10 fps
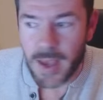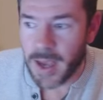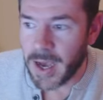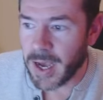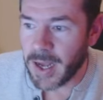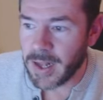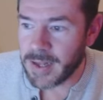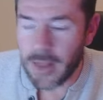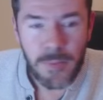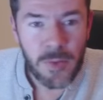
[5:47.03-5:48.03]

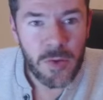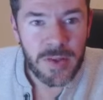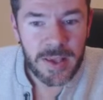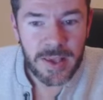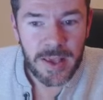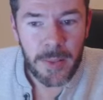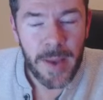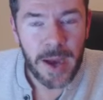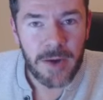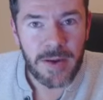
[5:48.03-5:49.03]
Now the music in the
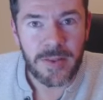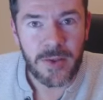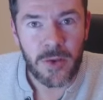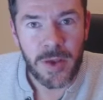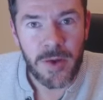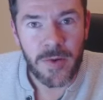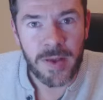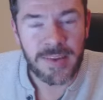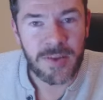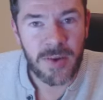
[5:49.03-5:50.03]
background that you're hearing
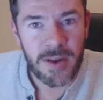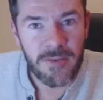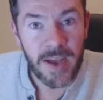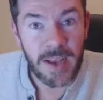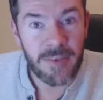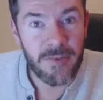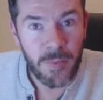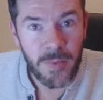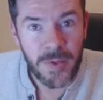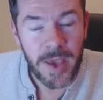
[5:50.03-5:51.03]
is not in fact from
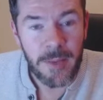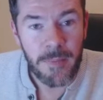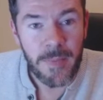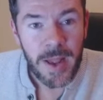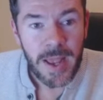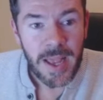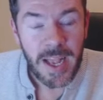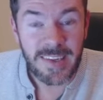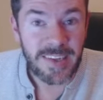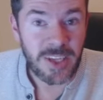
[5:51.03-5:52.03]
the game.
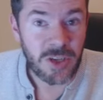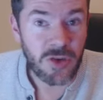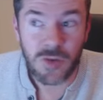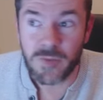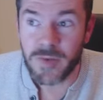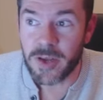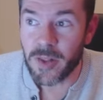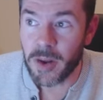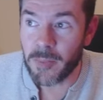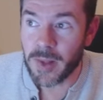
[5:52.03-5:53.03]
It's just a YouTube video
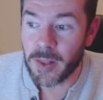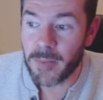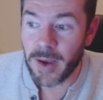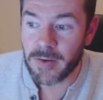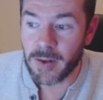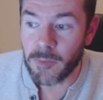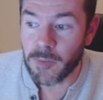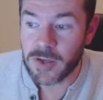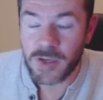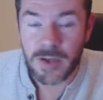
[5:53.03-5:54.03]
that I'm playing in the background,
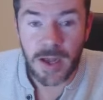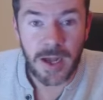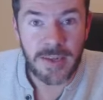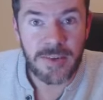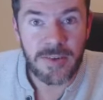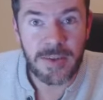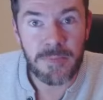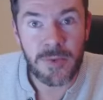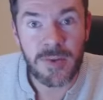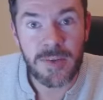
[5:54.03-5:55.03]
which is using
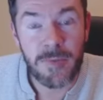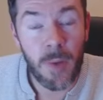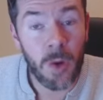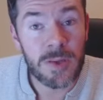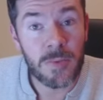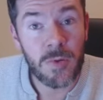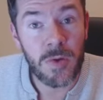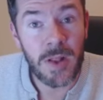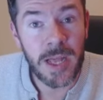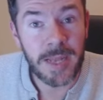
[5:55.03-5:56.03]
music from Ultima
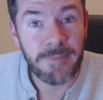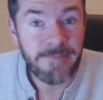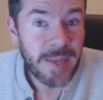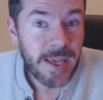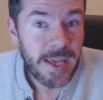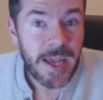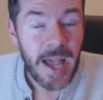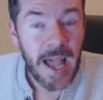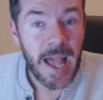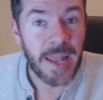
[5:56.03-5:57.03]
Online.
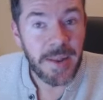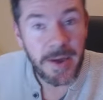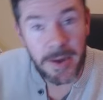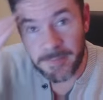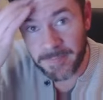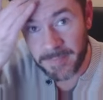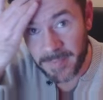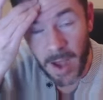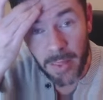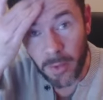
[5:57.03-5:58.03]
And
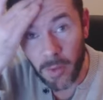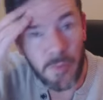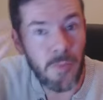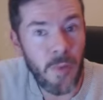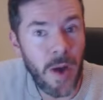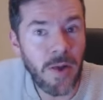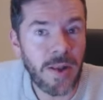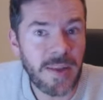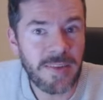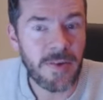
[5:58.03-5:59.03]
I thought, why not?
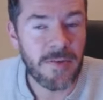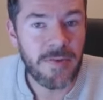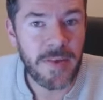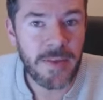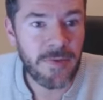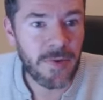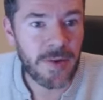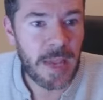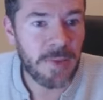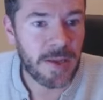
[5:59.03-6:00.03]
It's very fitting for a
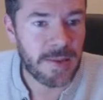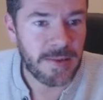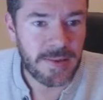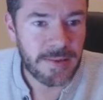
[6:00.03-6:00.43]
game like this.